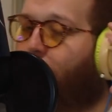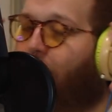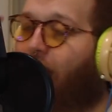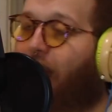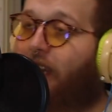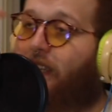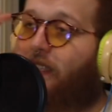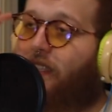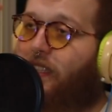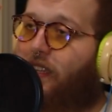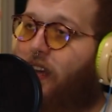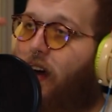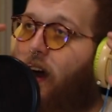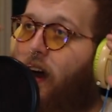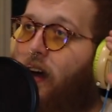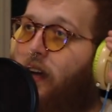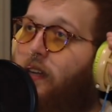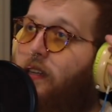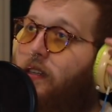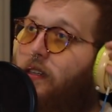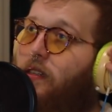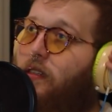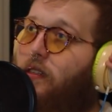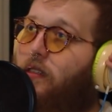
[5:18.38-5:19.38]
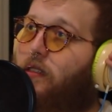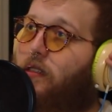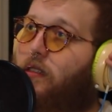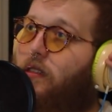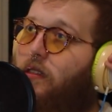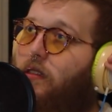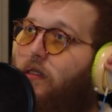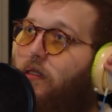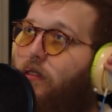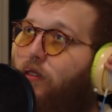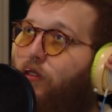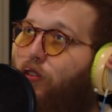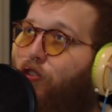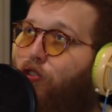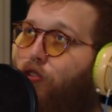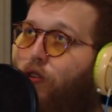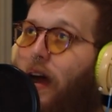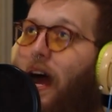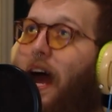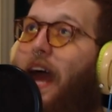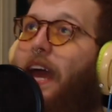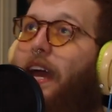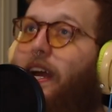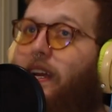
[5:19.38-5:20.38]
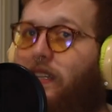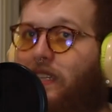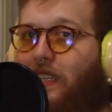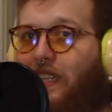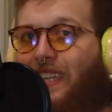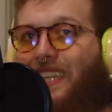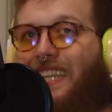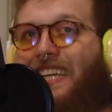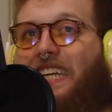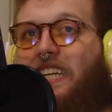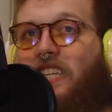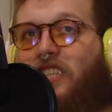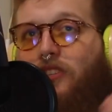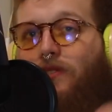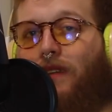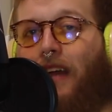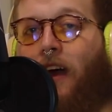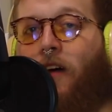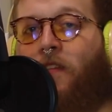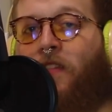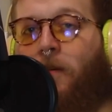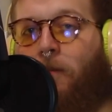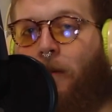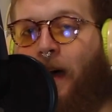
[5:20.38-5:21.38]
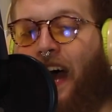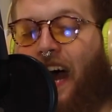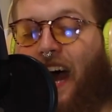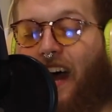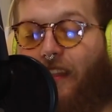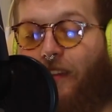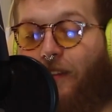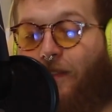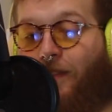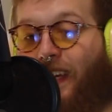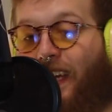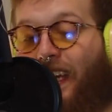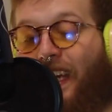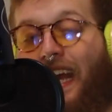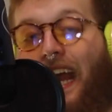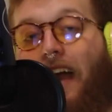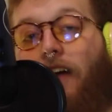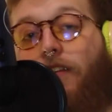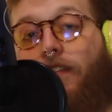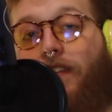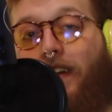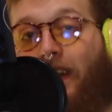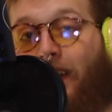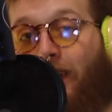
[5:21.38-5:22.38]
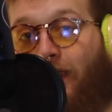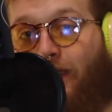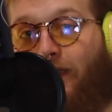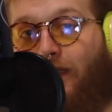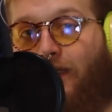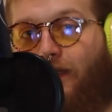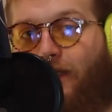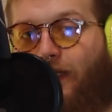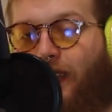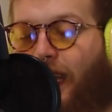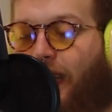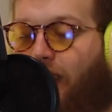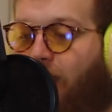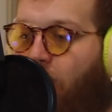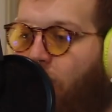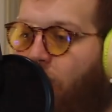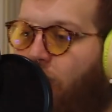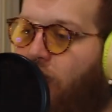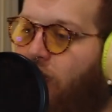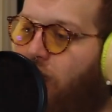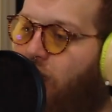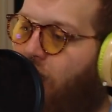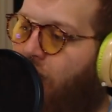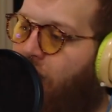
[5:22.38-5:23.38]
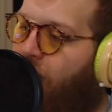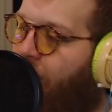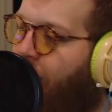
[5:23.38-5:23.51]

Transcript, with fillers: brain is not trying to lead you down the path of getting out of it. It's just